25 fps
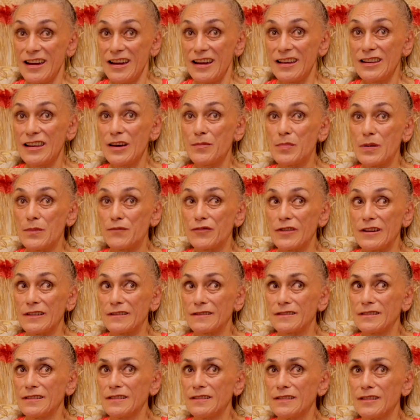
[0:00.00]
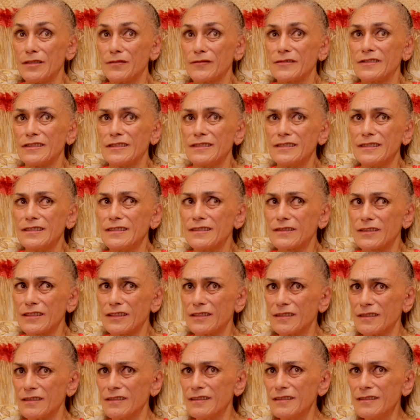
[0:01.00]
And I'd be practicing, and I'm sitting there and
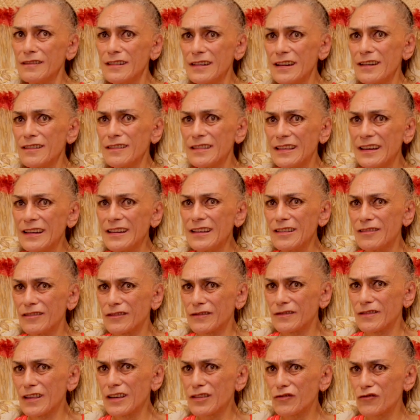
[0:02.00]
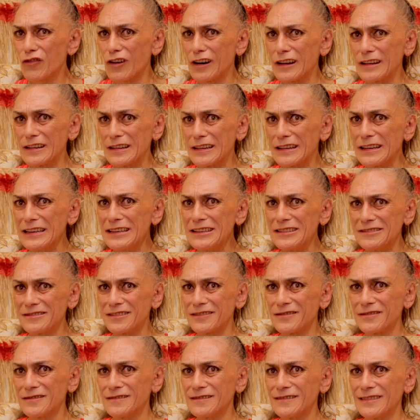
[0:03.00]
going, "Oh, yeah, they're quite neat."
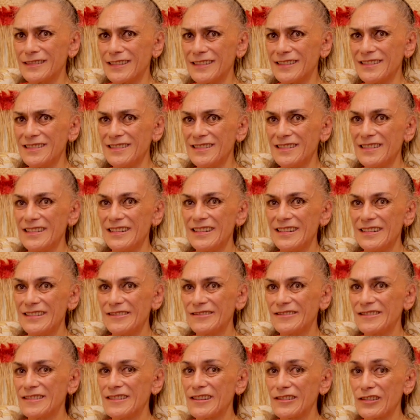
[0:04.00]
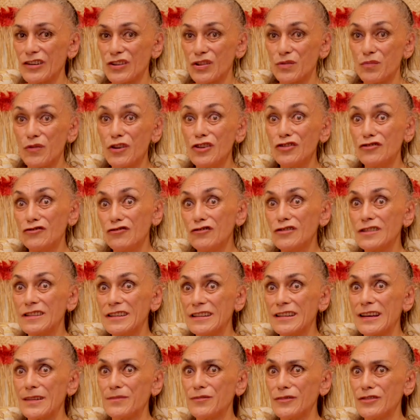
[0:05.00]
She goes, "Once you
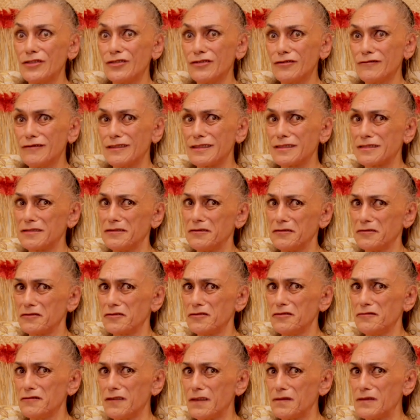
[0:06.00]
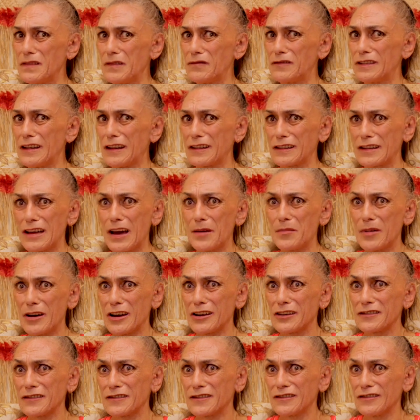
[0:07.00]
get up and do it," I said, "Girl, I've never done
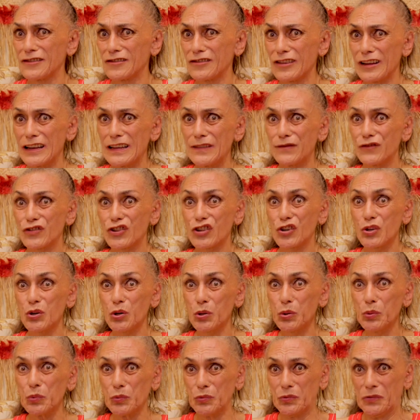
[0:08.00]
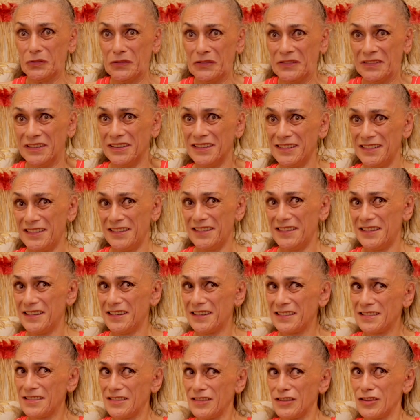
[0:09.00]
kapahaka since I left school."
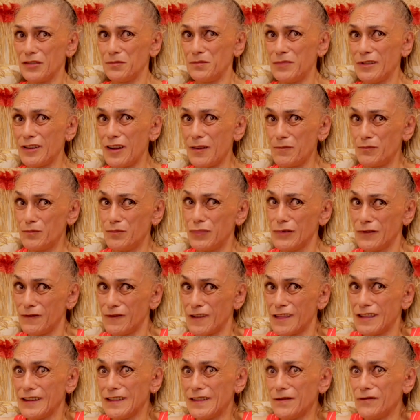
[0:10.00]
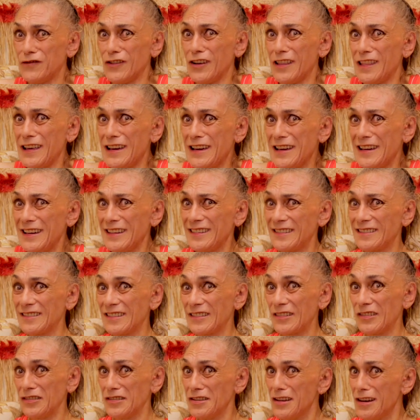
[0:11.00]
I said, "But thing for that." She
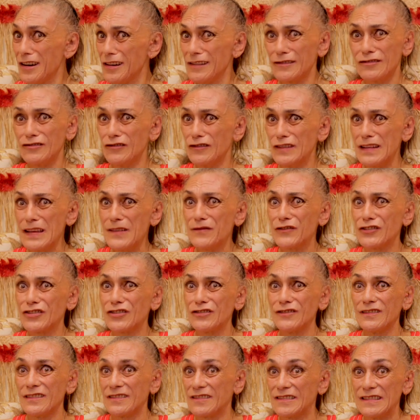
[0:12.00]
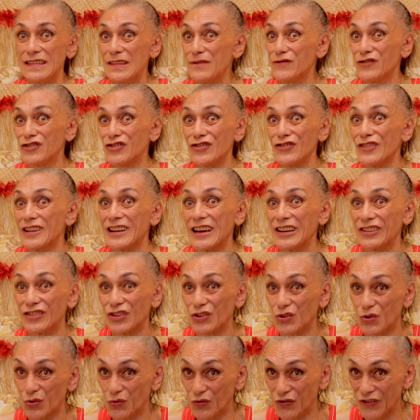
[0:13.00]
goes, "No, it's never too late to
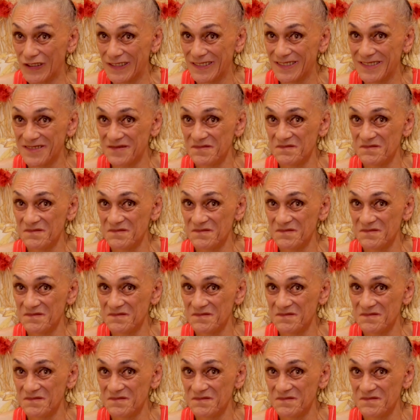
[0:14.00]
do it."